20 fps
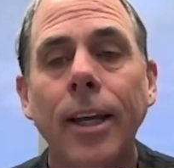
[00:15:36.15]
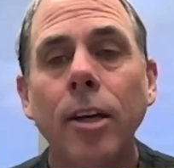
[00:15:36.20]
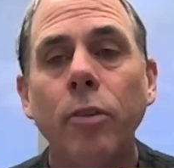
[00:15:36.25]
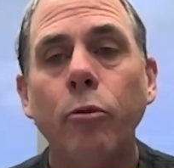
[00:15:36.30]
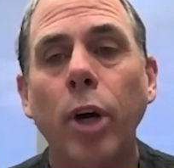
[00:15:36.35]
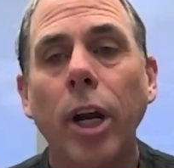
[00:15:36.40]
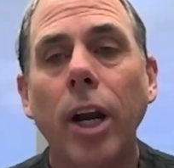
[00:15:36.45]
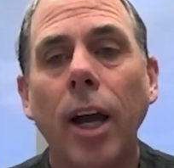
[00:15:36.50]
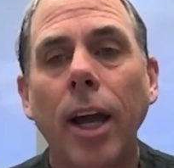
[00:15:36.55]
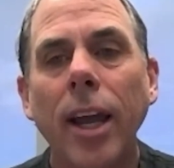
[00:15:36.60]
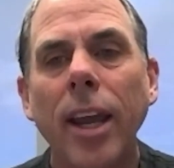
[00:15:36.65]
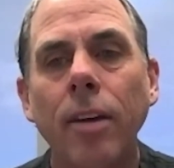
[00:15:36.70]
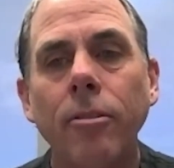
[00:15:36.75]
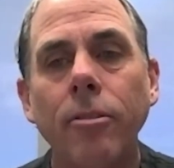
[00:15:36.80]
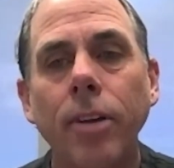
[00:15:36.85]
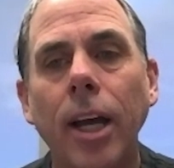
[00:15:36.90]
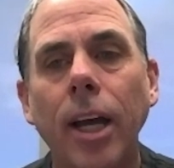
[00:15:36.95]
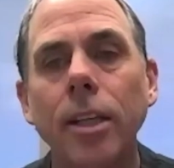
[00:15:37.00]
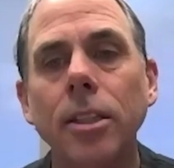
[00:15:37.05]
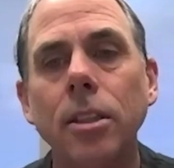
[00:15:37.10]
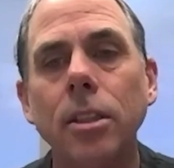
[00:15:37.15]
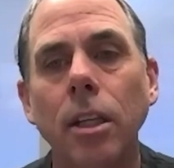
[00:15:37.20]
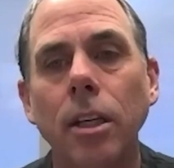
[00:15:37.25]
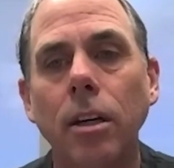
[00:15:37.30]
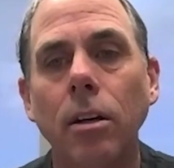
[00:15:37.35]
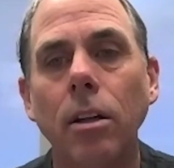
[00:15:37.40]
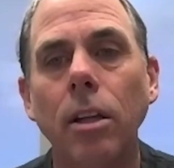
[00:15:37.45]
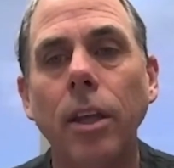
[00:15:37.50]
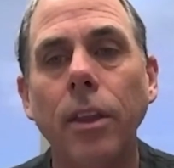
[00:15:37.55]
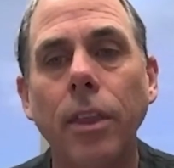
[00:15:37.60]
But I have asked
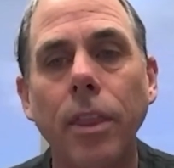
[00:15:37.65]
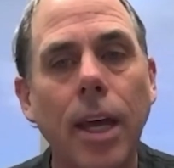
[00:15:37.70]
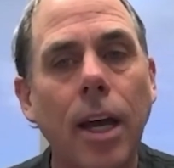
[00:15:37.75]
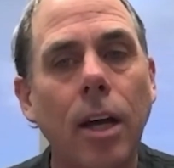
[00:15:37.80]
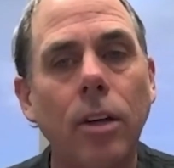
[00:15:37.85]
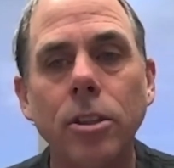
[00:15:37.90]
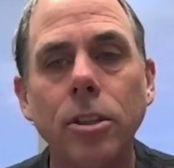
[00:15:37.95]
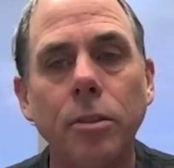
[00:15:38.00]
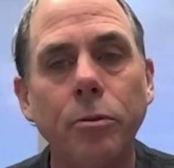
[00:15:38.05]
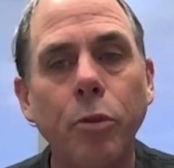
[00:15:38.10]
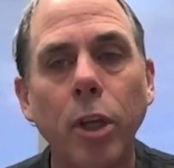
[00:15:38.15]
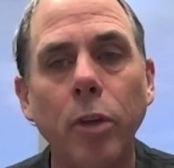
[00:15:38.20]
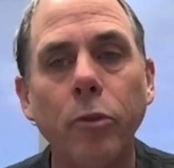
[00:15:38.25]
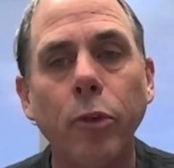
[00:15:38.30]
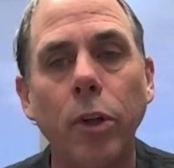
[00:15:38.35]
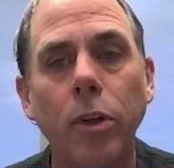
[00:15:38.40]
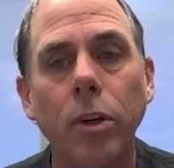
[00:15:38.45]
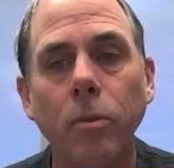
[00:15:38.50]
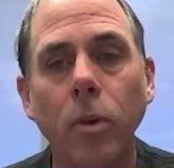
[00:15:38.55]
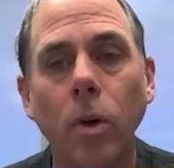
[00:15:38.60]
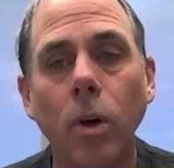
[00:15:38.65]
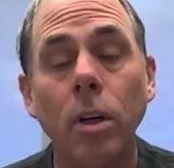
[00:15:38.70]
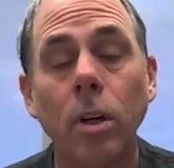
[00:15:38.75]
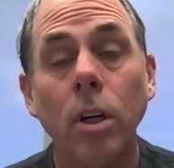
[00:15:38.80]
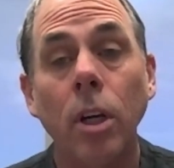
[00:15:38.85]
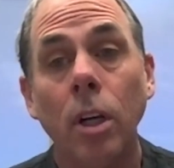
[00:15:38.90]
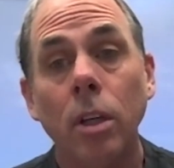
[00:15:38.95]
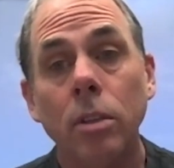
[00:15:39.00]
literally 1,000 people or more